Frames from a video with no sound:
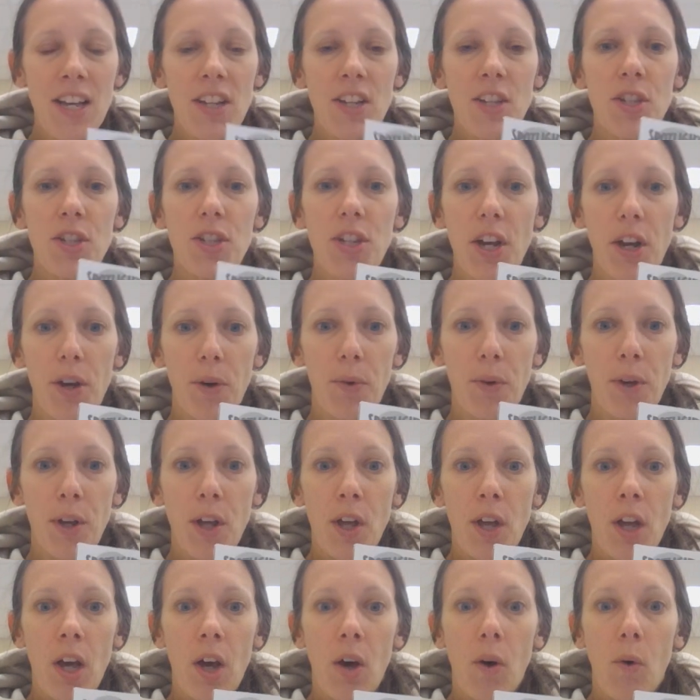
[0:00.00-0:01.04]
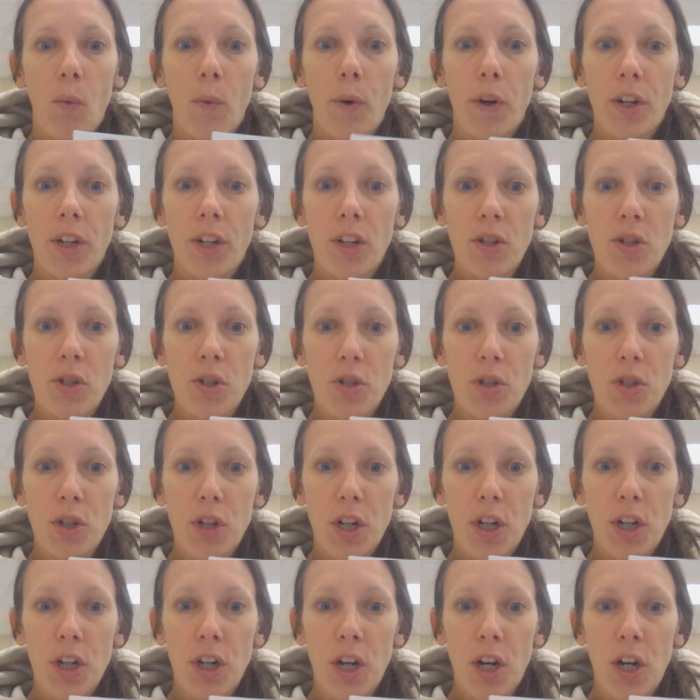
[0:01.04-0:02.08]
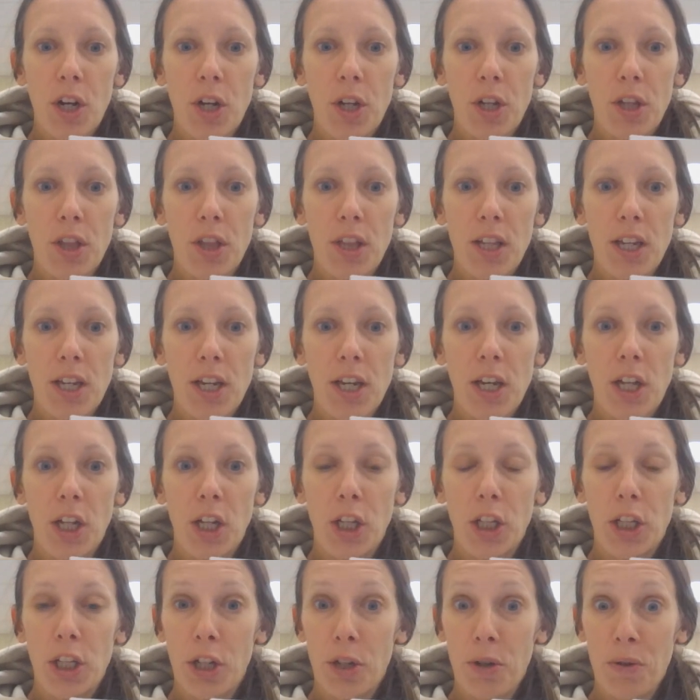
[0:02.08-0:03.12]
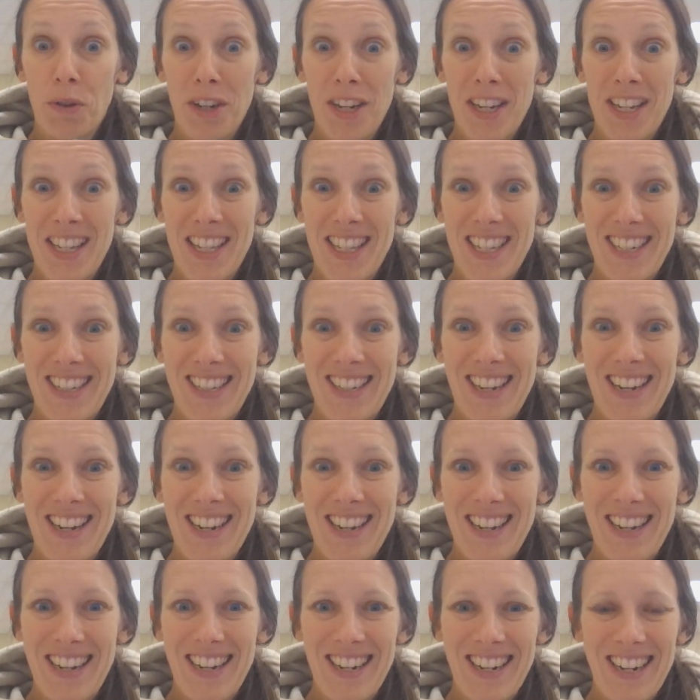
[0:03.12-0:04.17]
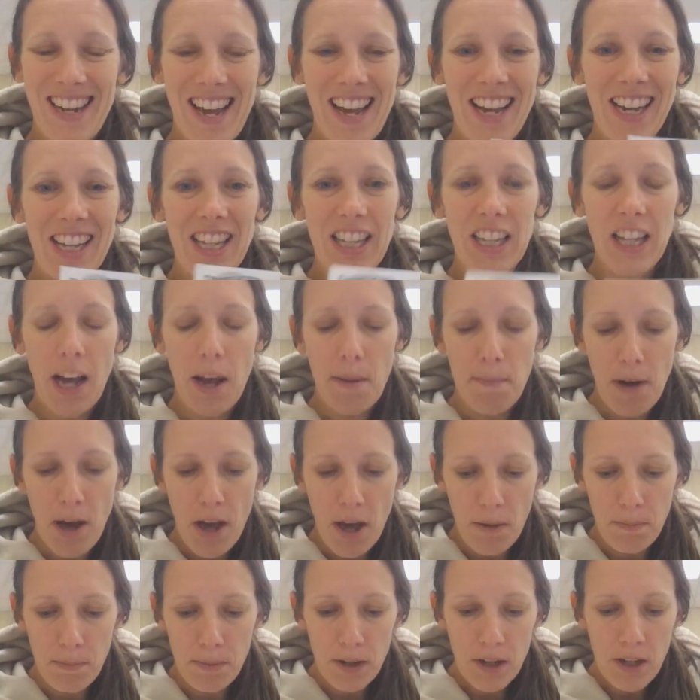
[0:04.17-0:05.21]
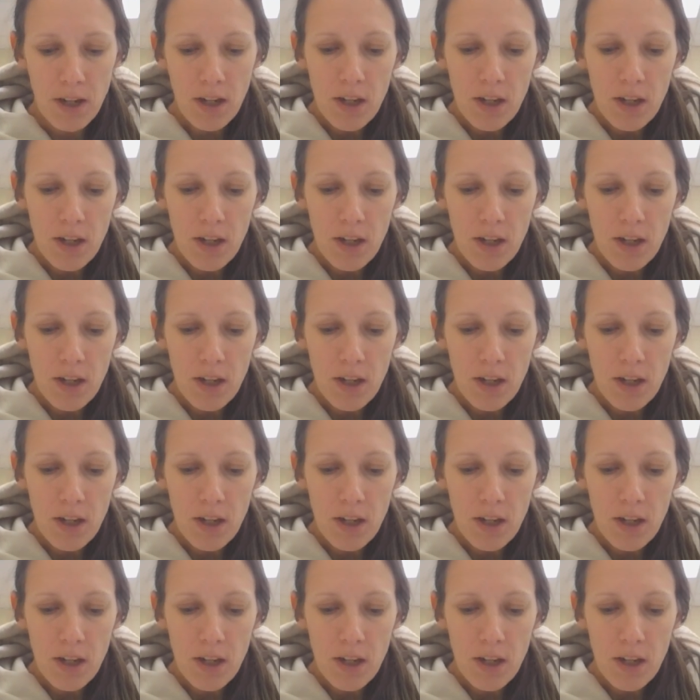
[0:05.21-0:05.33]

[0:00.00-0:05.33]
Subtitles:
So we're going to start on the lowest line and climb up.